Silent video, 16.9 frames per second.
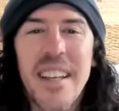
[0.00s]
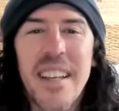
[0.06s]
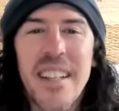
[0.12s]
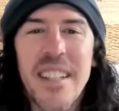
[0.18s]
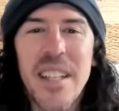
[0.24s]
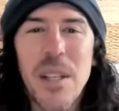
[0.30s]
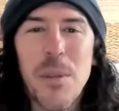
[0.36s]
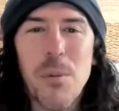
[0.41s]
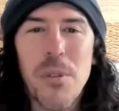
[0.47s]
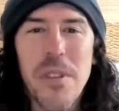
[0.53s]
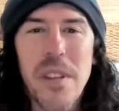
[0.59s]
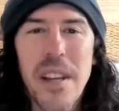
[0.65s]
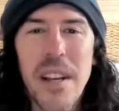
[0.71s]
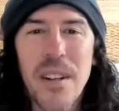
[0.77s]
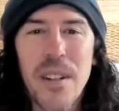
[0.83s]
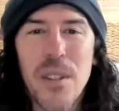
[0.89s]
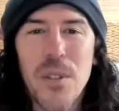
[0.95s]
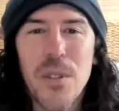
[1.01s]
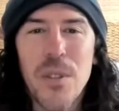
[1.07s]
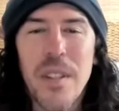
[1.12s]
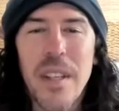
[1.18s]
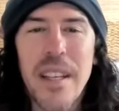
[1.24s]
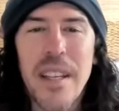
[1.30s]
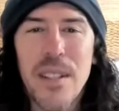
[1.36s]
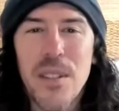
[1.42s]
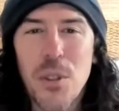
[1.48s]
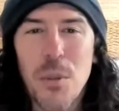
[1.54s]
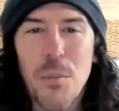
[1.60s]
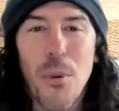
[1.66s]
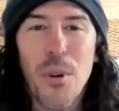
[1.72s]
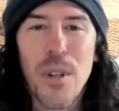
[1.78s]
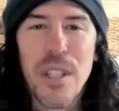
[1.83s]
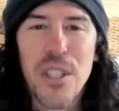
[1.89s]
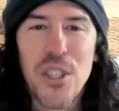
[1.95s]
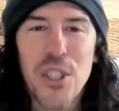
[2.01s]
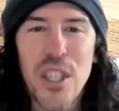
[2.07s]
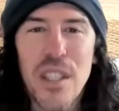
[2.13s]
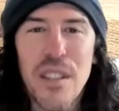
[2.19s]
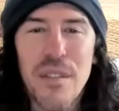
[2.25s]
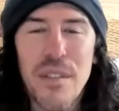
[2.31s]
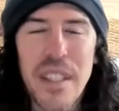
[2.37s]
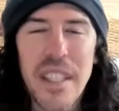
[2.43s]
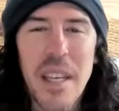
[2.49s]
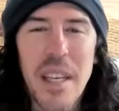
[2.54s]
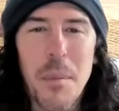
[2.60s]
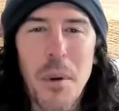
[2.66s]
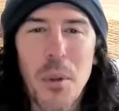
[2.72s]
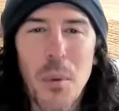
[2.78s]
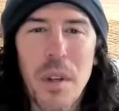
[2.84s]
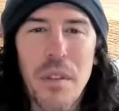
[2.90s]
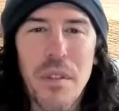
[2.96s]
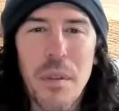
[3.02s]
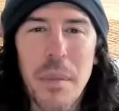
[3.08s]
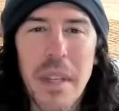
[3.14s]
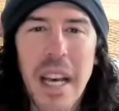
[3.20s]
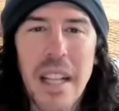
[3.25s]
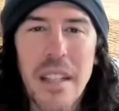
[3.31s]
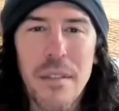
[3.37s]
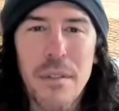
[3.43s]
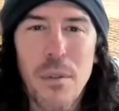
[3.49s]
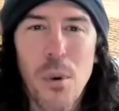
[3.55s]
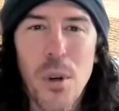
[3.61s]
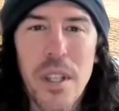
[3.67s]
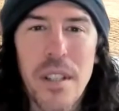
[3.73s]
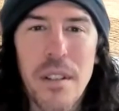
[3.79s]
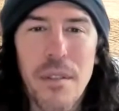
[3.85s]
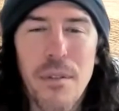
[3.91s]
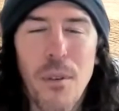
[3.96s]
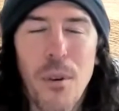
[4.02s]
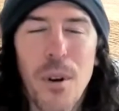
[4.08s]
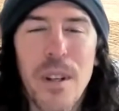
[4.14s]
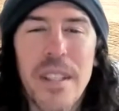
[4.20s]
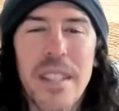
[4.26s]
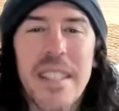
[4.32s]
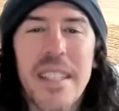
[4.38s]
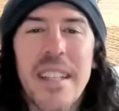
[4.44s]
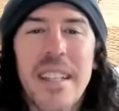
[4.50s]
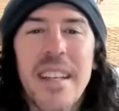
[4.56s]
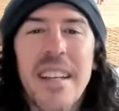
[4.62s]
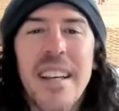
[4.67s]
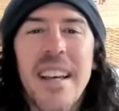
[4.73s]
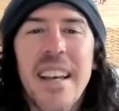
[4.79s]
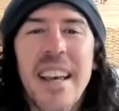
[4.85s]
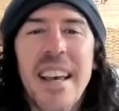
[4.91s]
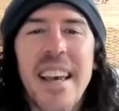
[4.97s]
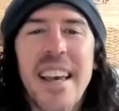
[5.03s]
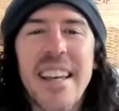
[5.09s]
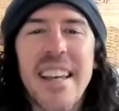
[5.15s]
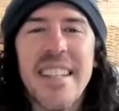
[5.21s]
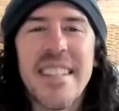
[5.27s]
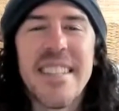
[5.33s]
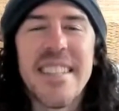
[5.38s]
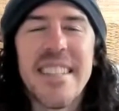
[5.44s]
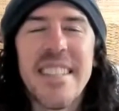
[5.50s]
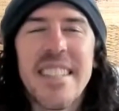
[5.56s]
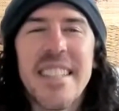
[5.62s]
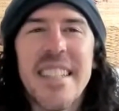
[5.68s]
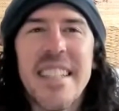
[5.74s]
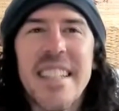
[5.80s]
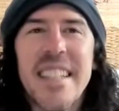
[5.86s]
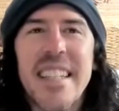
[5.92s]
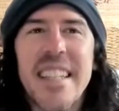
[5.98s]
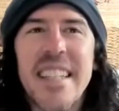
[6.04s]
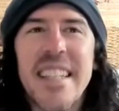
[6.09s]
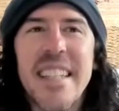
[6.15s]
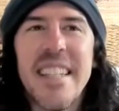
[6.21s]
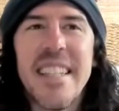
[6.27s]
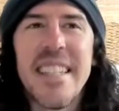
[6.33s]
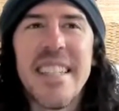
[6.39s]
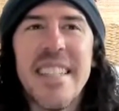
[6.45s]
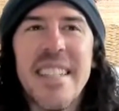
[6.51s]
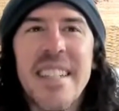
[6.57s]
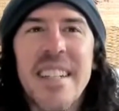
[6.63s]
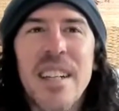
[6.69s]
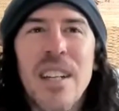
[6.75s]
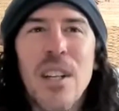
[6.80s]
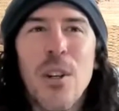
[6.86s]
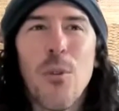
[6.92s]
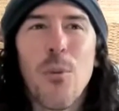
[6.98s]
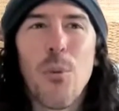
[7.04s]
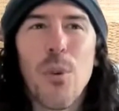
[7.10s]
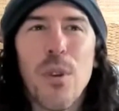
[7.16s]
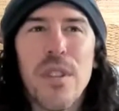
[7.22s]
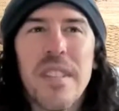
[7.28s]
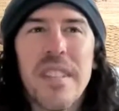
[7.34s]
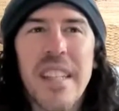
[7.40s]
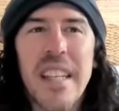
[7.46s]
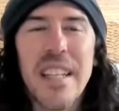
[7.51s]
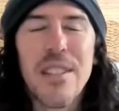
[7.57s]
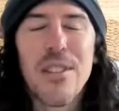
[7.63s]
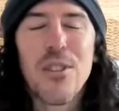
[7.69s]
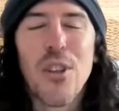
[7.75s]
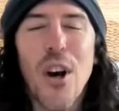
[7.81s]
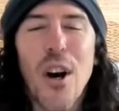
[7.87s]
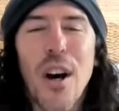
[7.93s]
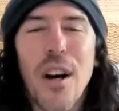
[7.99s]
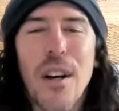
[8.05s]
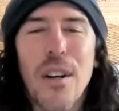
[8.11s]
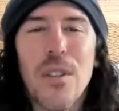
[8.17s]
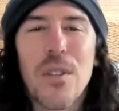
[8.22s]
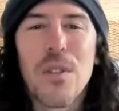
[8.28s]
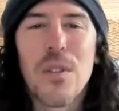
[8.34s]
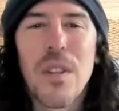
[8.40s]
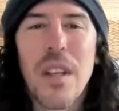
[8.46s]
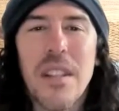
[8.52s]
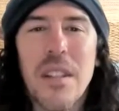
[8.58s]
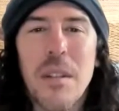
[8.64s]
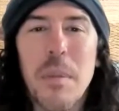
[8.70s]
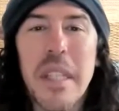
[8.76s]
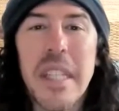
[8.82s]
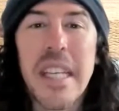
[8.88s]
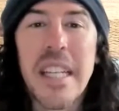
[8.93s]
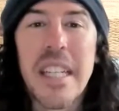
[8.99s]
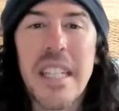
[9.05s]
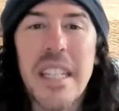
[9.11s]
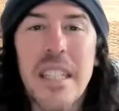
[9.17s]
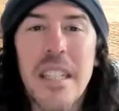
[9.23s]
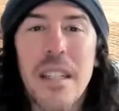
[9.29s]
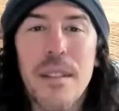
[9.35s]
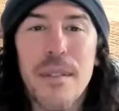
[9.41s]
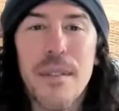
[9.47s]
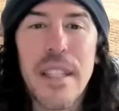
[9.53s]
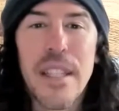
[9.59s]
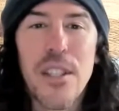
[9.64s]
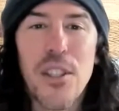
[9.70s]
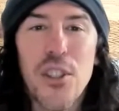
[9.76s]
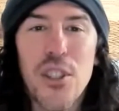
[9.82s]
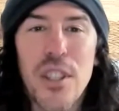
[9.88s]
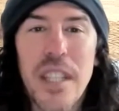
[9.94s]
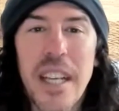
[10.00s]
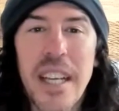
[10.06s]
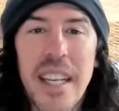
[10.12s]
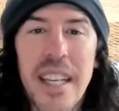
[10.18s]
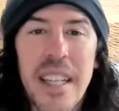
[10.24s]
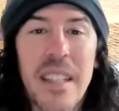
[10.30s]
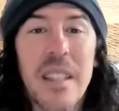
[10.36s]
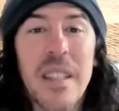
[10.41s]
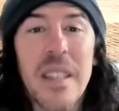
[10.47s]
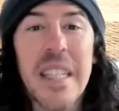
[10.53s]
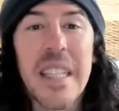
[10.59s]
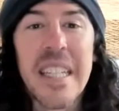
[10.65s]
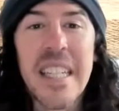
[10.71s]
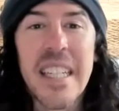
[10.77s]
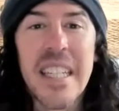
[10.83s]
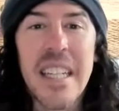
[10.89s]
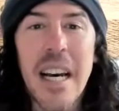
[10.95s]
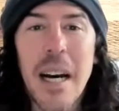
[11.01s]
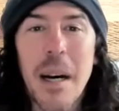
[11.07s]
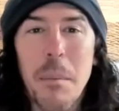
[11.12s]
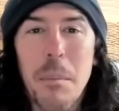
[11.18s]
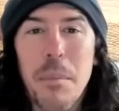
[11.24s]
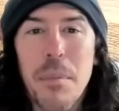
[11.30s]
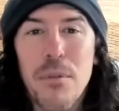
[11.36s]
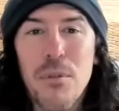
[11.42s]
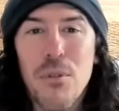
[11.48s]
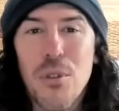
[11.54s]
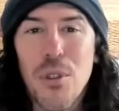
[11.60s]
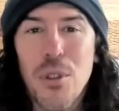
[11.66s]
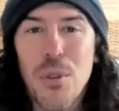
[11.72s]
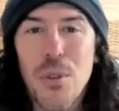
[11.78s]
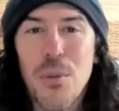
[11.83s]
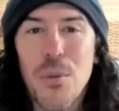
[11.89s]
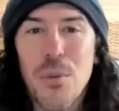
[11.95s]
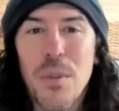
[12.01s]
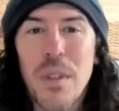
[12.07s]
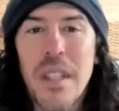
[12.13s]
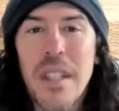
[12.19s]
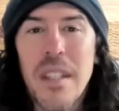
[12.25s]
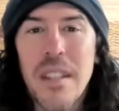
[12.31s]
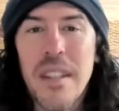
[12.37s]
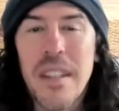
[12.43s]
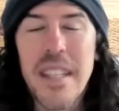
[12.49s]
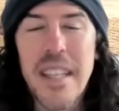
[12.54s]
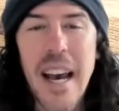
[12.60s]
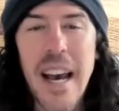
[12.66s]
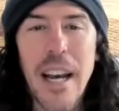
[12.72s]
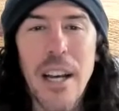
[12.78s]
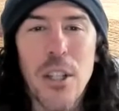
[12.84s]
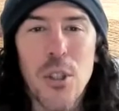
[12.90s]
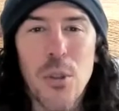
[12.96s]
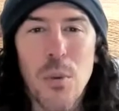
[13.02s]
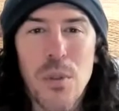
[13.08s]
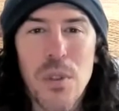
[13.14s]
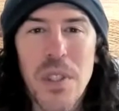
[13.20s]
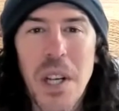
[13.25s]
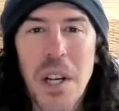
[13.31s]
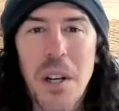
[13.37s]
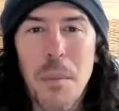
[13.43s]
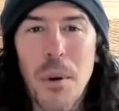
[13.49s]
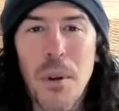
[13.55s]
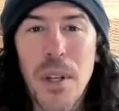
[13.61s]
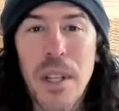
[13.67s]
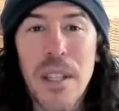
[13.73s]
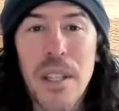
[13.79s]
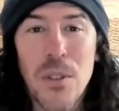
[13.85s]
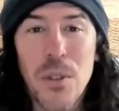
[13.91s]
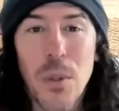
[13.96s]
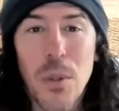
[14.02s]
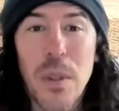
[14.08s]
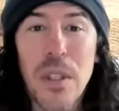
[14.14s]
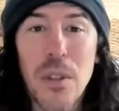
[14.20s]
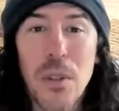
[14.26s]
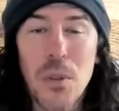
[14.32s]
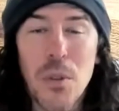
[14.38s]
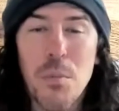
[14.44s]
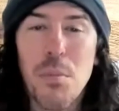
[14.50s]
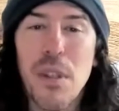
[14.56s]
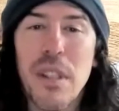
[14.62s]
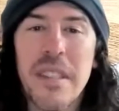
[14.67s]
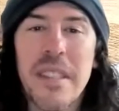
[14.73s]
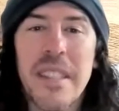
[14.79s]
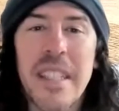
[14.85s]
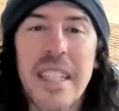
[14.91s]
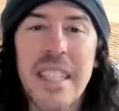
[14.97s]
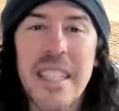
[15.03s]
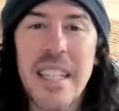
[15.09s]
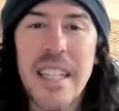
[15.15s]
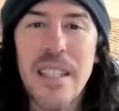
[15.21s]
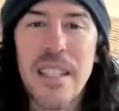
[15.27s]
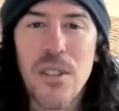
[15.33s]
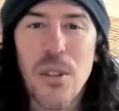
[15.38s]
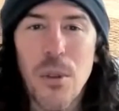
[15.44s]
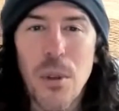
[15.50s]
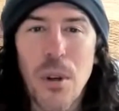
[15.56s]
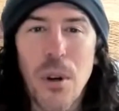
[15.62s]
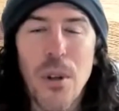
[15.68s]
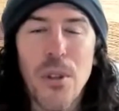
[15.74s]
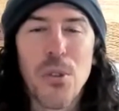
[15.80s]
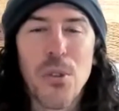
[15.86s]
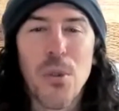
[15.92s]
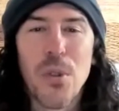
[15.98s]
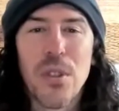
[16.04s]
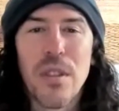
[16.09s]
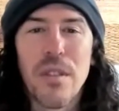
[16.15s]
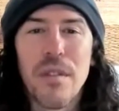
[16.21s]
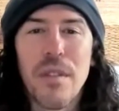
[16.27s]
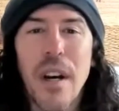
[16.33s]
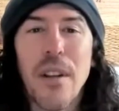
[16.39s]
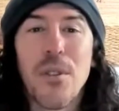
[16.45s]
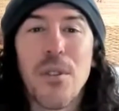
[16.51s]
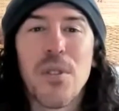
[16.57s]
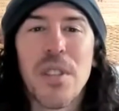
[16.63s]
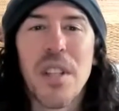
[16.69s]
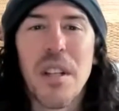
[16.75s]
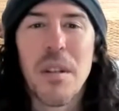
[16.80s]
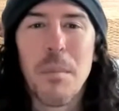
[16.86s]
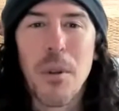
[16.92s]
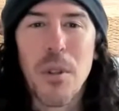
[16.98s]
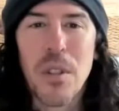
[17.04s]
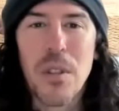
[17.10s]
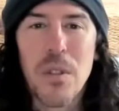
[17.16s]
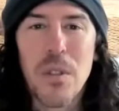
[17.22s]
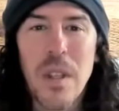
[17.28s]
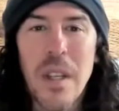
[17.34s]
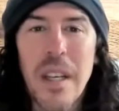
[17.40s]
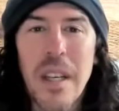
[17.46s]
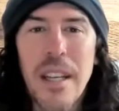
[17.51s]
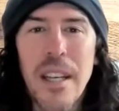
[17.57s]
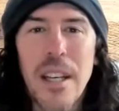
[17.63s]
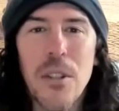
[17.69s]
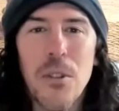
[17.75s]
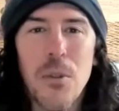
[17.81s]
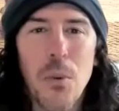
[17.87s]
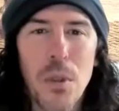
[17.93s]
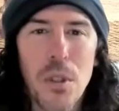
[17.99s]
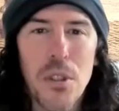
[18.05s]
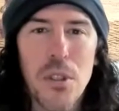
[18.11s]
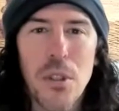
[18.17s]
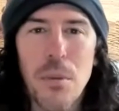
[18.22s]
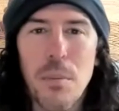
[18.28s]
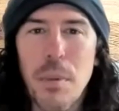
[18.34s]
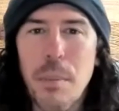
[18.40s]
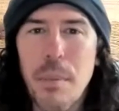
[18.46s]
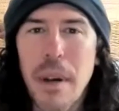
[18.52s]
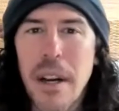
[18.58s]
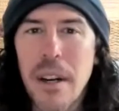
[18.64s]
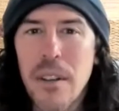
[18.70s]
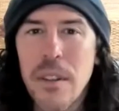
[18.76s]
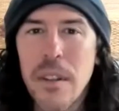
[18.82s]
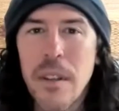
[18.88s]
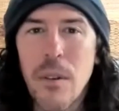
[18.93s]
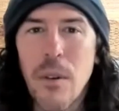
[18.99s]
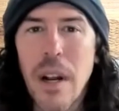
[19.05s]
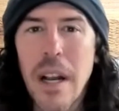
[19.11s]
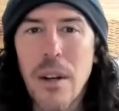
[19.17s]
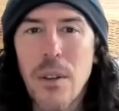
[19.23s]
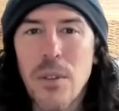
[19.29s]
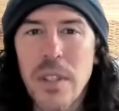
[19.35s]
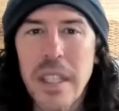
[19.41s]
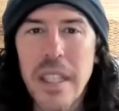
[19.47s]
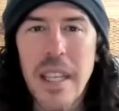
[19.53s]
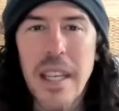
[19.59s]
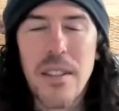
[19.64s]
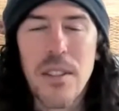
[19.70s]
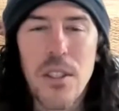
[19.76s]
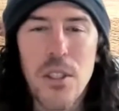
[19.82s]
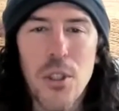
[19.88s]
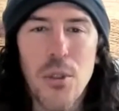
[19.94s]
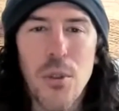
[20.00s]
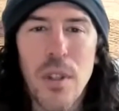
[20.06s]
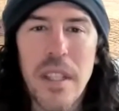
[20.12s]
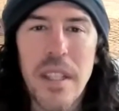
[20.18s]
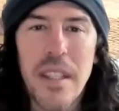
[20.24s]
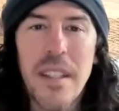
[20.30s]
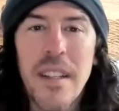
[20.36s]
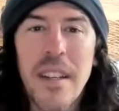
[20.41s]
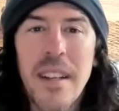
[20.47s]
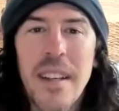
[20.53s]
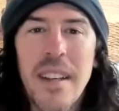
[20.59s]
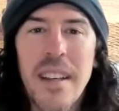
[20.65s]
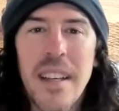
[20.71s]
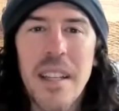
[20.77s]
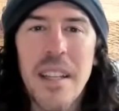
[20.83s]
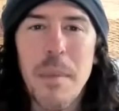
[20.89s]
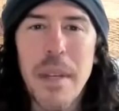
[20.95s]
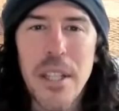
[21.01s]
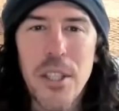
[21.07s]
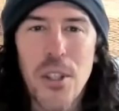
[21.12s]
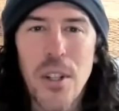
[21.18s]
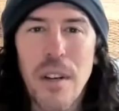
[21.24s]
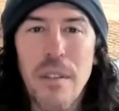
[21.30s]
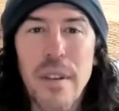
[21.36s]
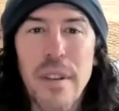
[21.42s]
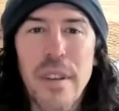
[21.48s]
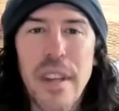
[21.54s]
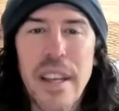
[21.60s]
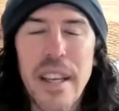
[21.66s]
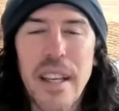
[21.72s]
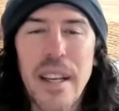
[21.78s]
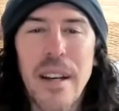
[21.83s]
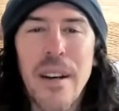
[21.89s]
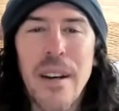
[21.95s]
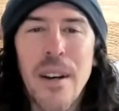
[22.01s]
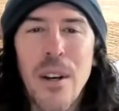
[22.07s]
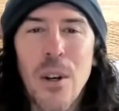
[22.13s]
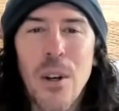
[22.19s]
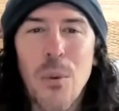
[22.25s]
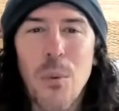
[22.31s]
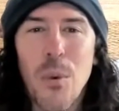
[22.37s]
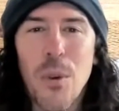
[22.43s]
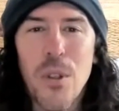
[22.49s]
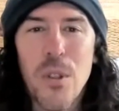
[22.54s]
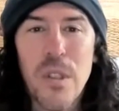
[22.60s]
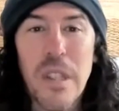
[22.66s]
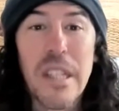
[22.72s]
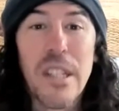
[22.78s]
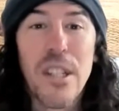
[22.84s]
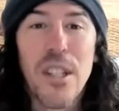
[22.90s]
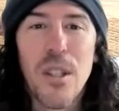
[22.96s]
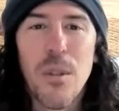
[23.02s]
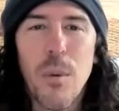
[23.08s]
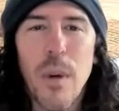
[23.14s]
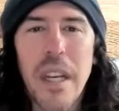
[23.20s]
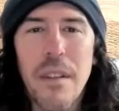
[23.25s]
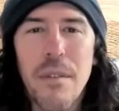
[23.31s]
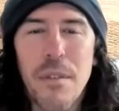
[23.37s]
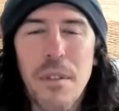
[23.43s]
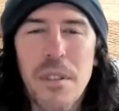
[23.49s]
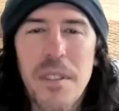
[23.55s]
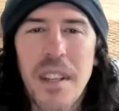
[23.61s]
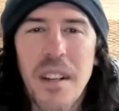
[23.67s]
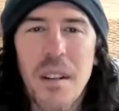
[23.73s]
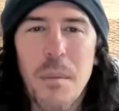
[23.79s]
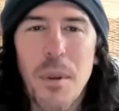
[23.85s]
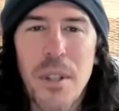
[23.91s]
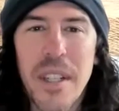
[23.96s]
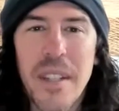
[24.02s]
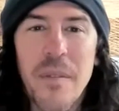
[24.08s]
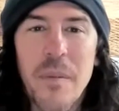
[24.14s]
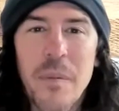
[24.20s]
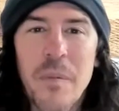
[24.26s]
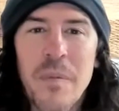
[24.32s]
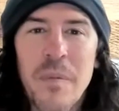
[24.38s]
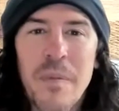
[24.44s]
and he was there as a supporting chief. He came all the way from California for it, and he would sing songs at the beginning of each day leading up to the actual ceremony. And so in those preceding days, there were all sorts of other ceremonies in order to prepare the grounds and get the tree and make sure everything was in a good way for ceremony.